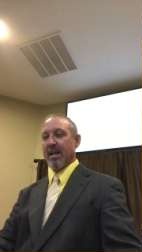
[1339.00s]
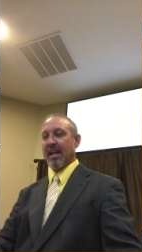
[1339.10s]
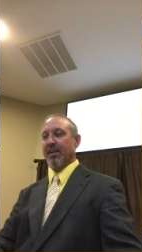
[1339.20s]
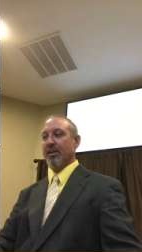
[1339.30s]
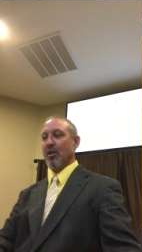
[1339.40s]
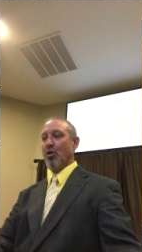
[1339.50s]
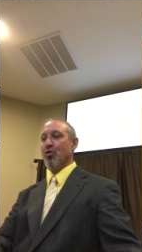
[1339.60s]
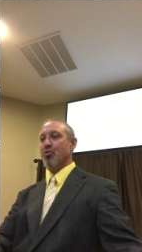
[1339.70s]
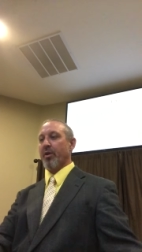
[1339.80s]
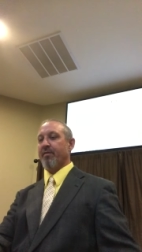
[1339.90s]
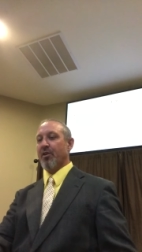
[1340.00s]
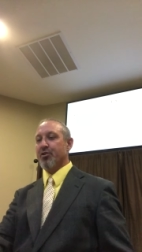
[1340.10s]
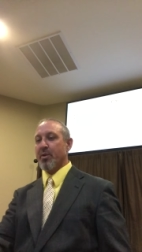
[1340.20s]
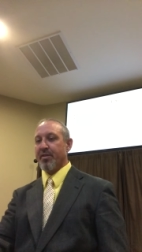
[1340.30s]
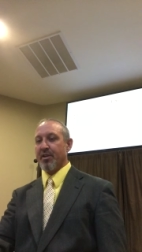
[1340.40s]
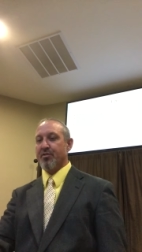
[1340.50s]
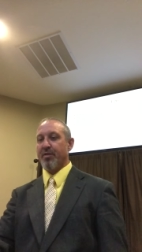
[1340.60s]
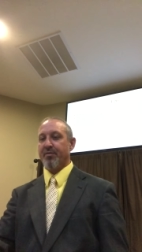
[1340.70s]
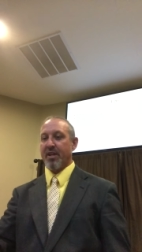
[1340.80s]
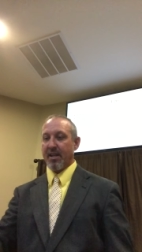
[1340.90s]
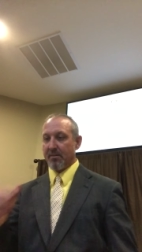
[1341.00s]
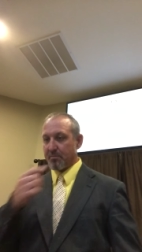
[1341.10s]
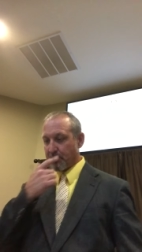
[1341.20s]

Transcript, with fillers: I'd like to close with 1 Corinthians 15.